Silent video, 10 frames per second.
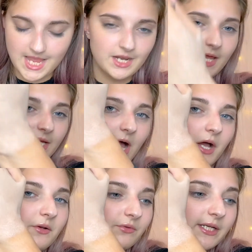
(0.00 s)
Like,
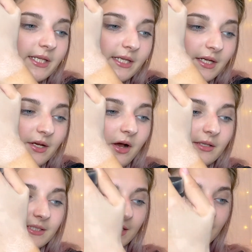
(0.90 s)
I really
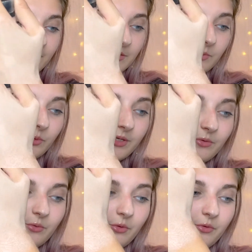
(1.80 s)
can't tell the difference between
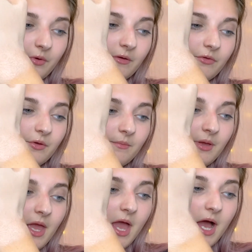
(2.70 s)
all three of
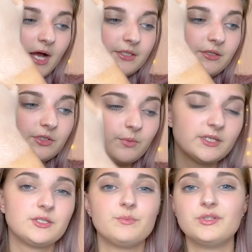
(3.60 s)
them. I do
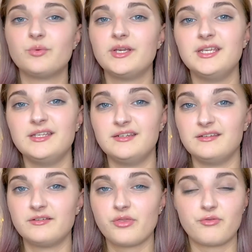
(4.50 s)
switch
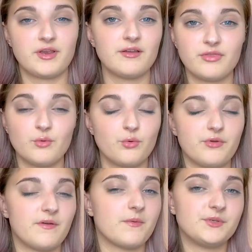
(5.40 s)
between all
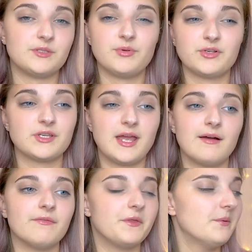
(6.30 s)
three of them just because I
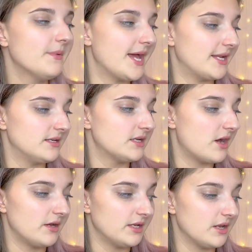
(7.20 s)
have them and
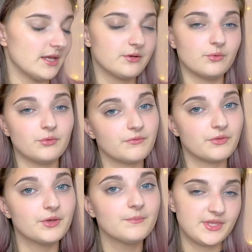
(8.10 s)
I like all of
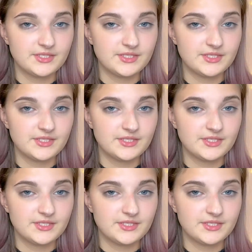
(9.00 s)
them.